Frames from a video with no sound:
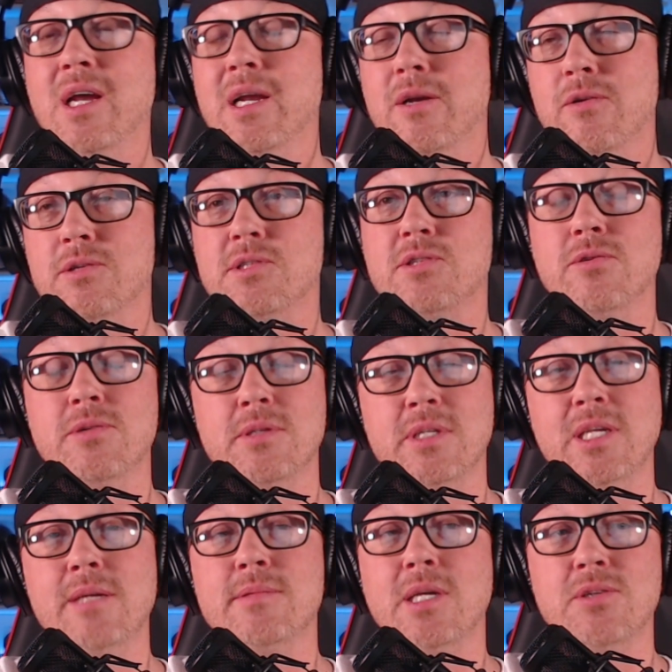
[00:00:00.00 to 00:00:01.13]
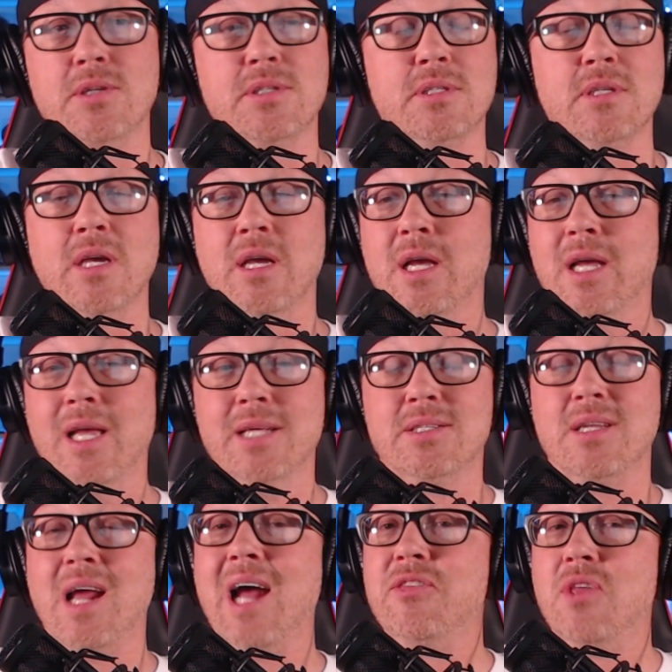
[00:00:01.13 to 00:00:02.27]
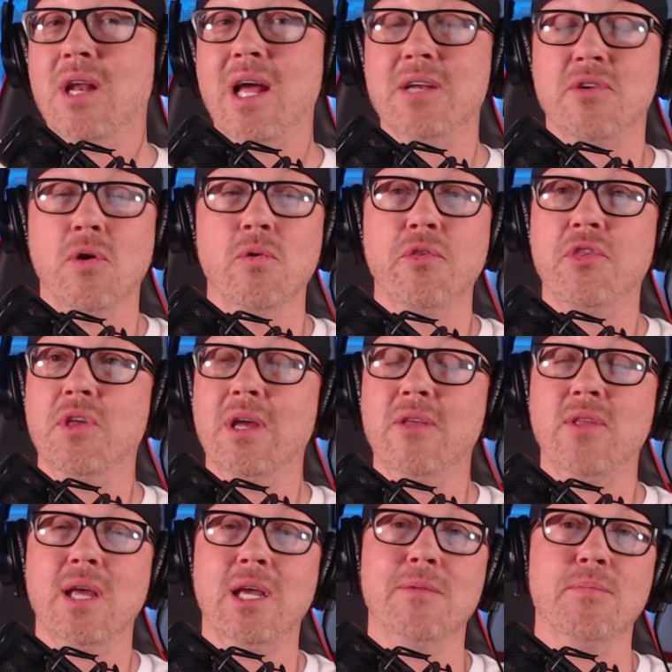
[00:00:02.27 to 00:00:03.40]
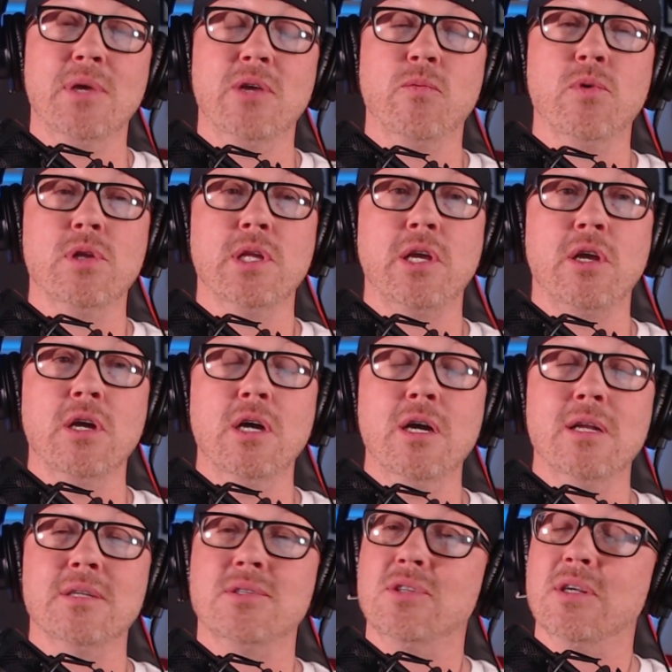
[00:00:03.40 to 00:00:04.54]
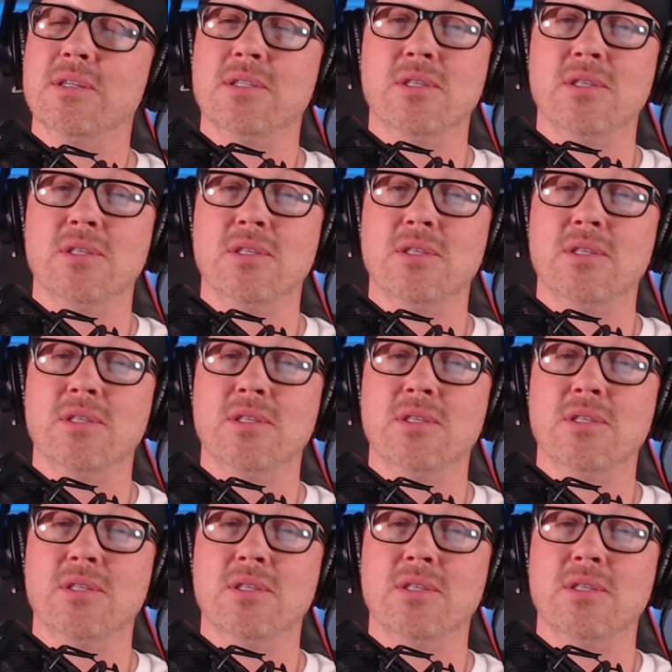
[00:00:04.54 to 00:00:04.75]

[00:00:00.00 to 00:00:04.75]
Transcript: There are certain teams I just, it's not that I don't think they can be really good. It's just